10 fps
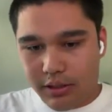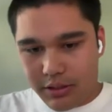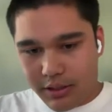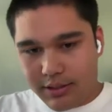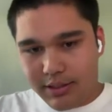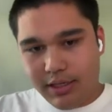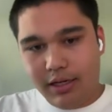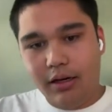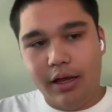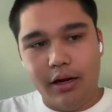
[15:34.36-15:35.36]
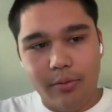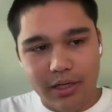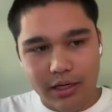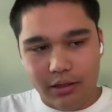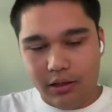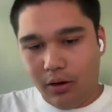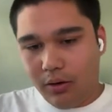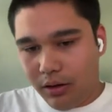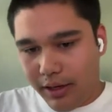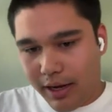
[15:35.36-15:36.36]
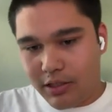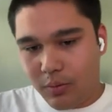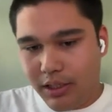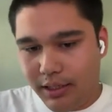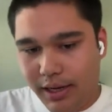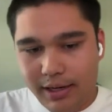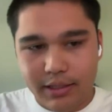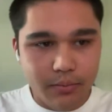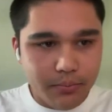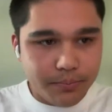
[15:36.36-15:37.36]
as you can see, it updated locally as we connected.